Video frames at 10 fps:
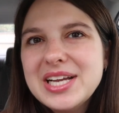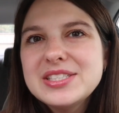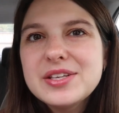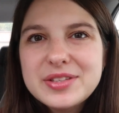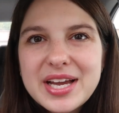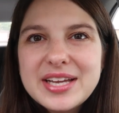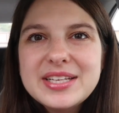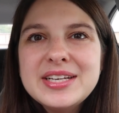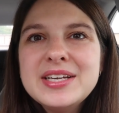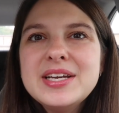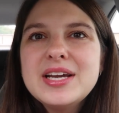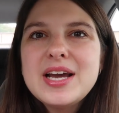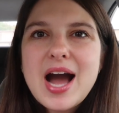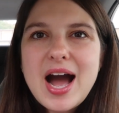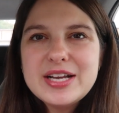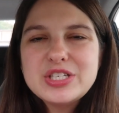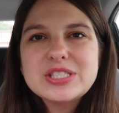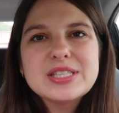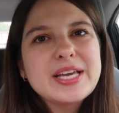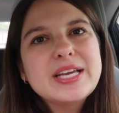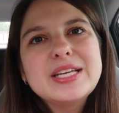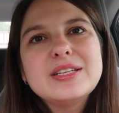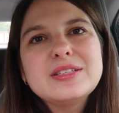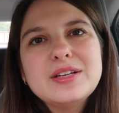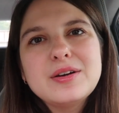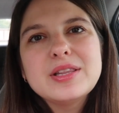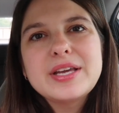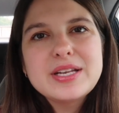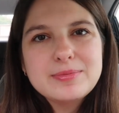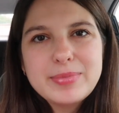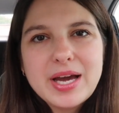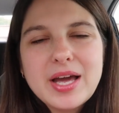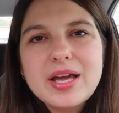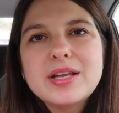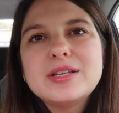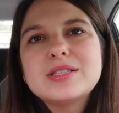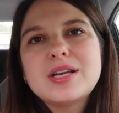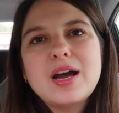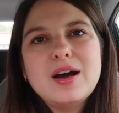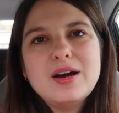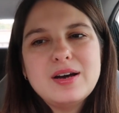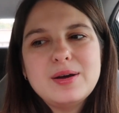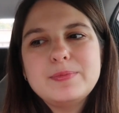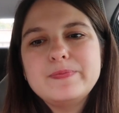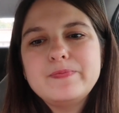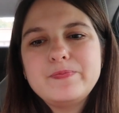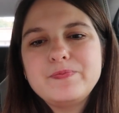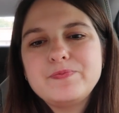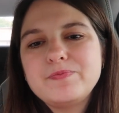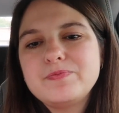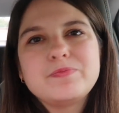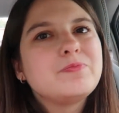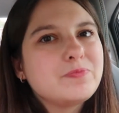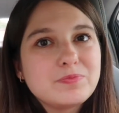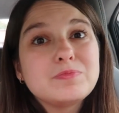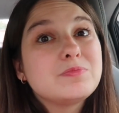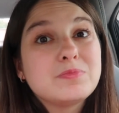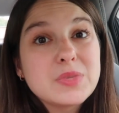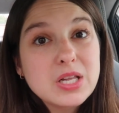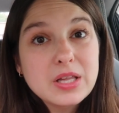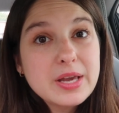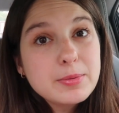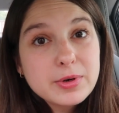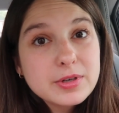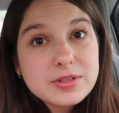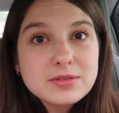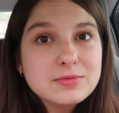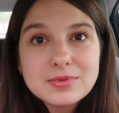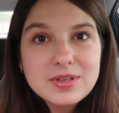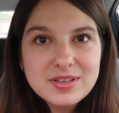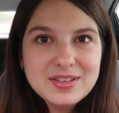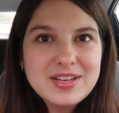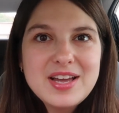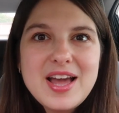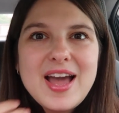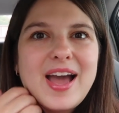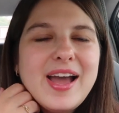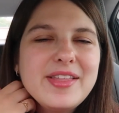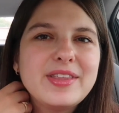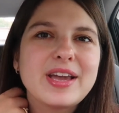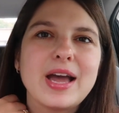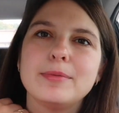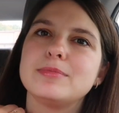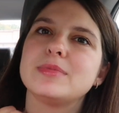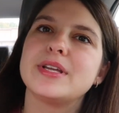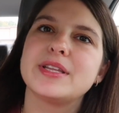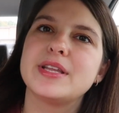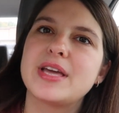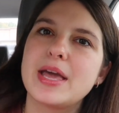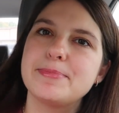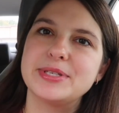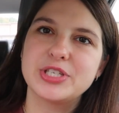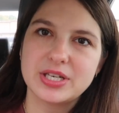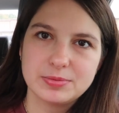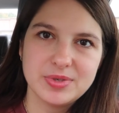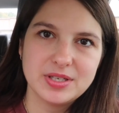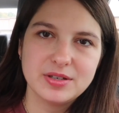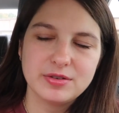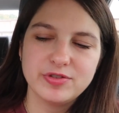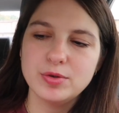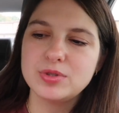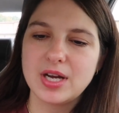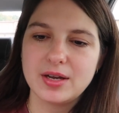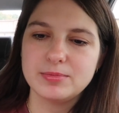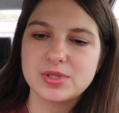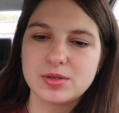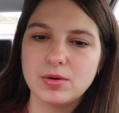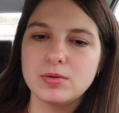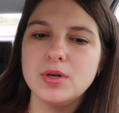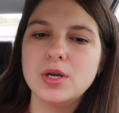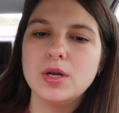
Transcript: So then I just laid, you know, I laid in bed, um, labored and they kept they, they came and checked me a few times so